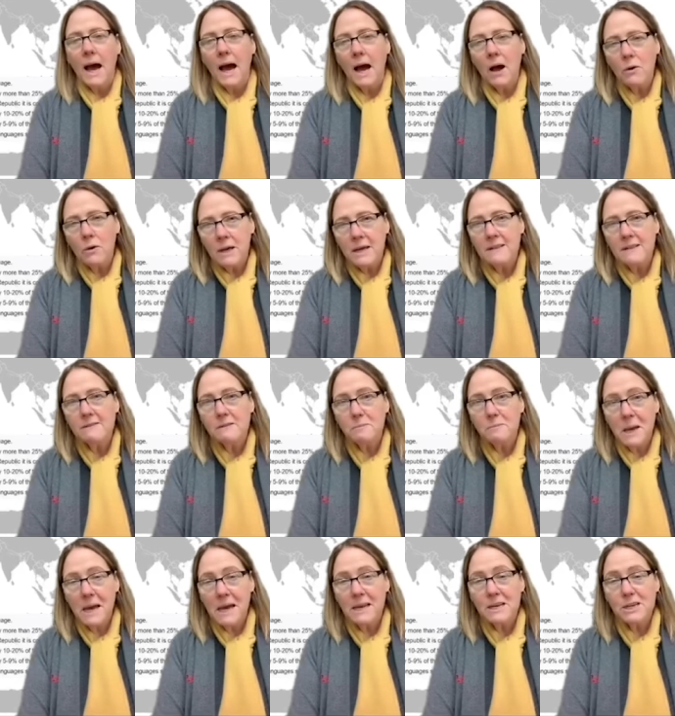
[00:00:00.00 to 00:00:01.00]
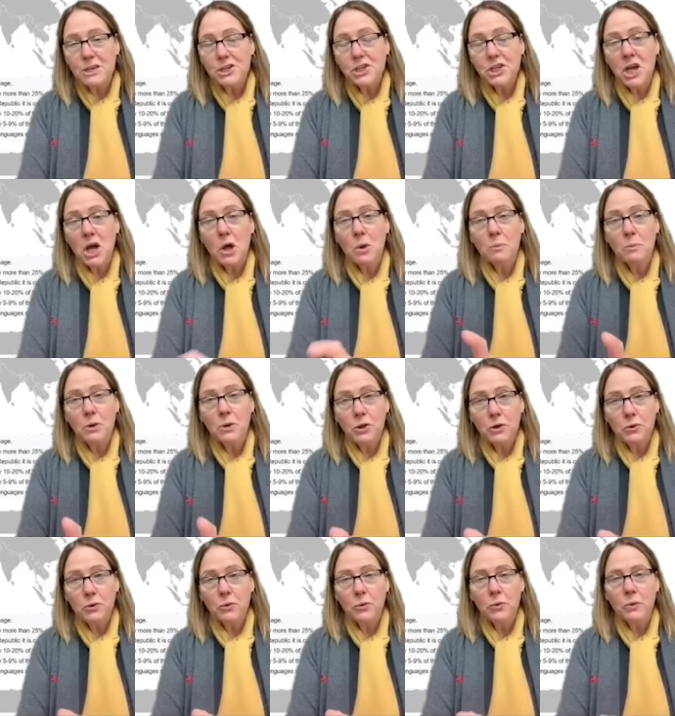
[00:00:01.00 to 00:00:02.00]
How can Spanish help
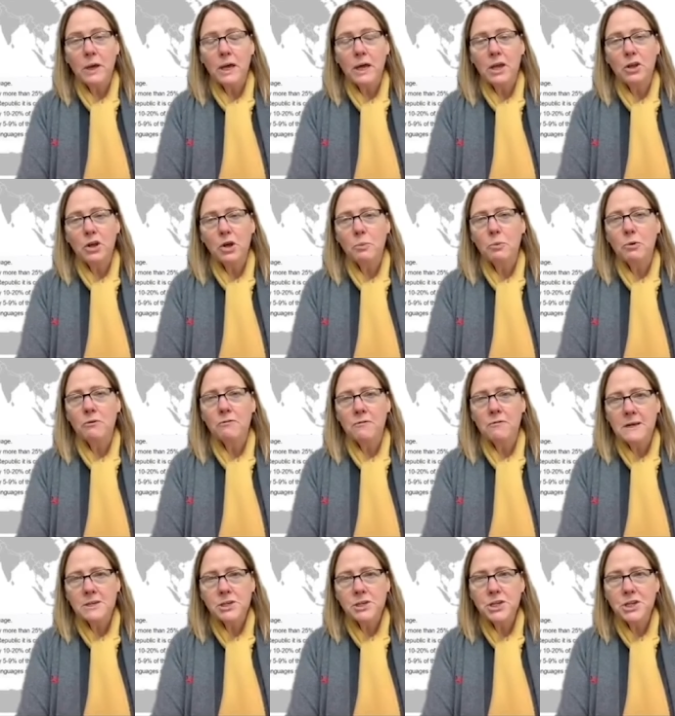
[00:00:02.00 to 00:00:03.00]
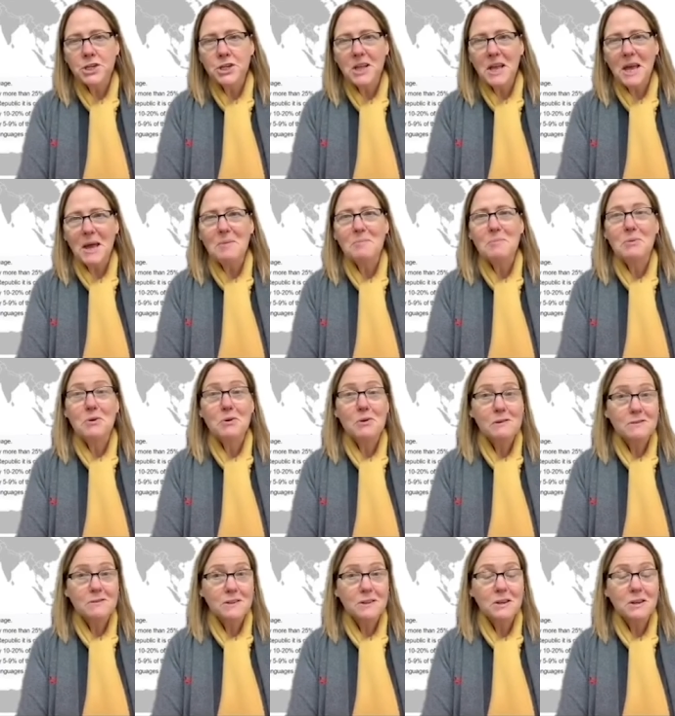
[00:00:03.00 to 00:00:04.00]
you in your professional and
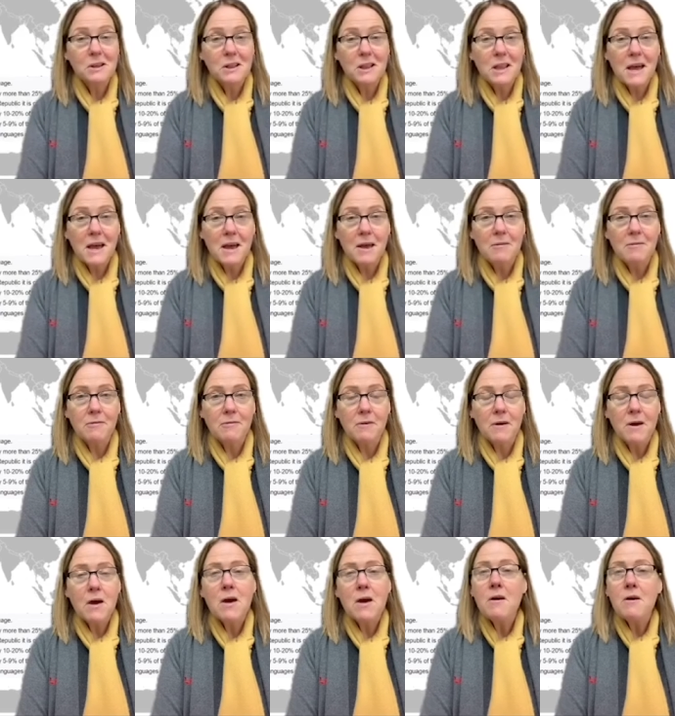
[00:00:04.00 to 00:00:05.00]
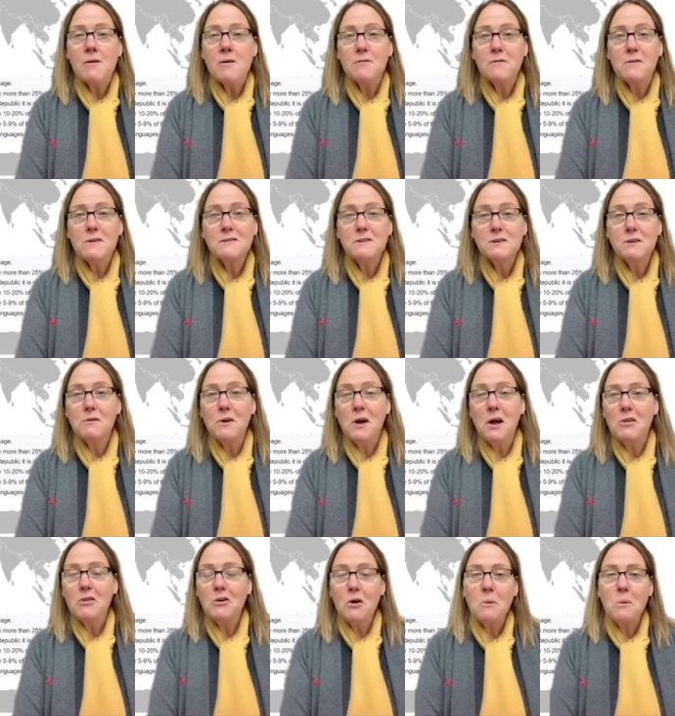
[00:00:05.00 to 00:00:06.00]
personal life? First of
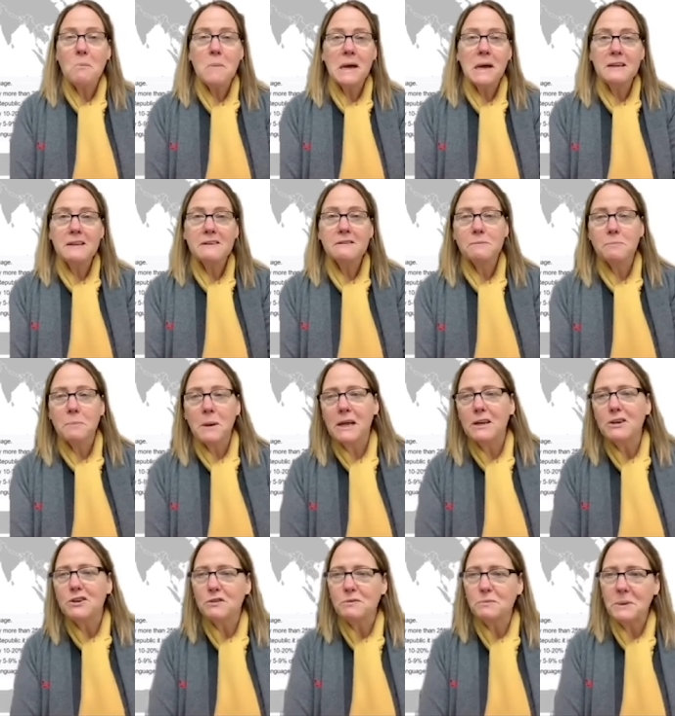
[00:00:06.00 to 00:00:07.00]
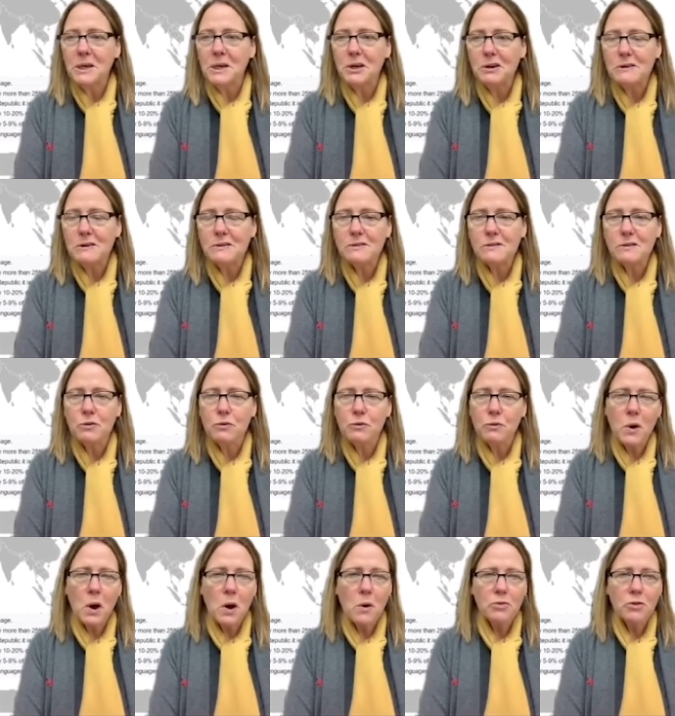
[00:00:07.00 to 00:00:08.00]
all, there are many Spanish speakers
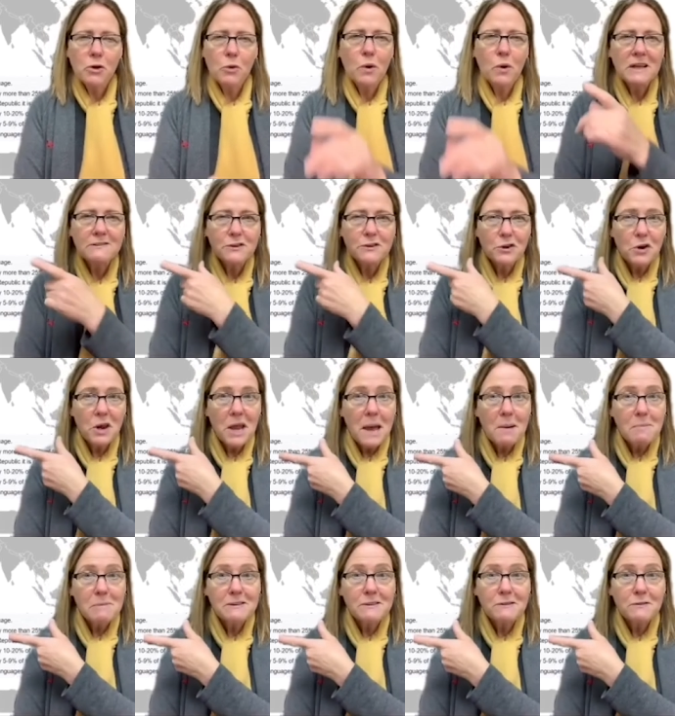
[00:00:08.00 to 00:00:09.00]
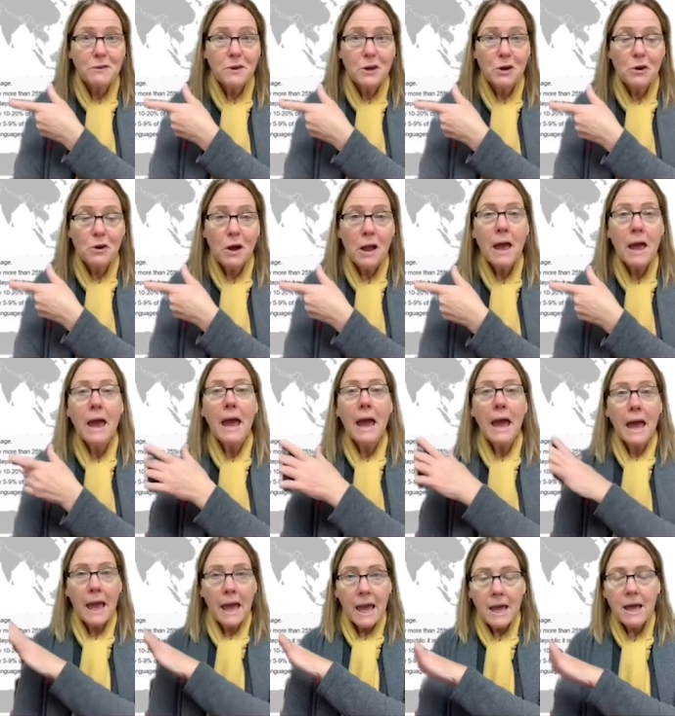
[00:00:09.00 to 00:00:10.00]
throughout the Western Hemisphere
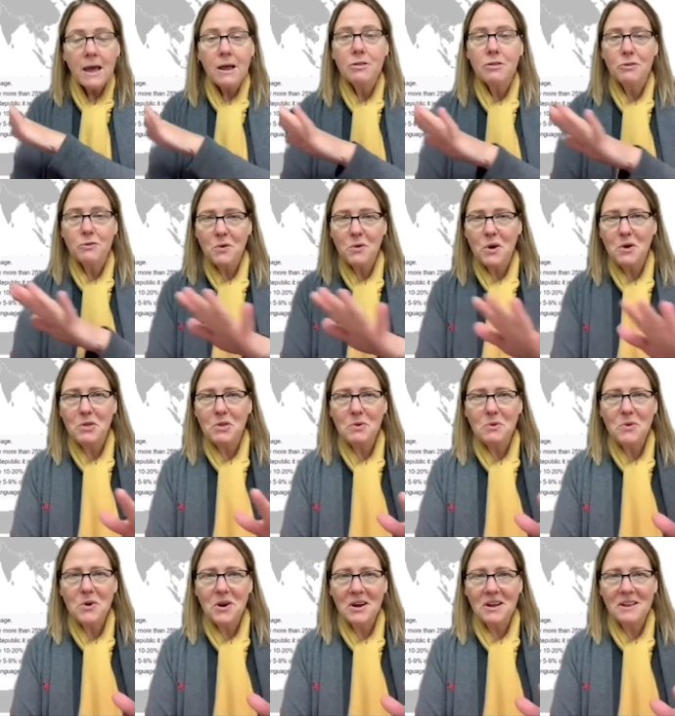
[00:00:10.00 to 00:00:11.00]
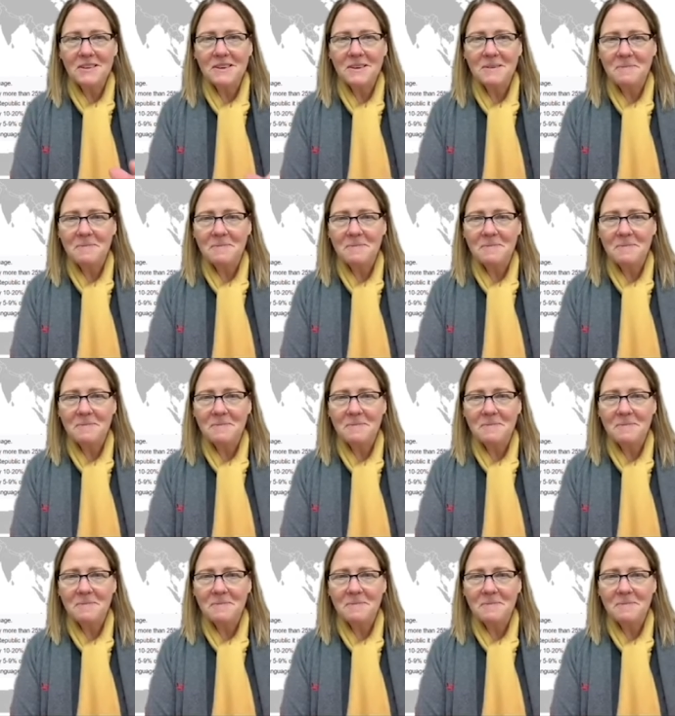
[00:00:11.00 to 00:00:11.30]
and throughout the world.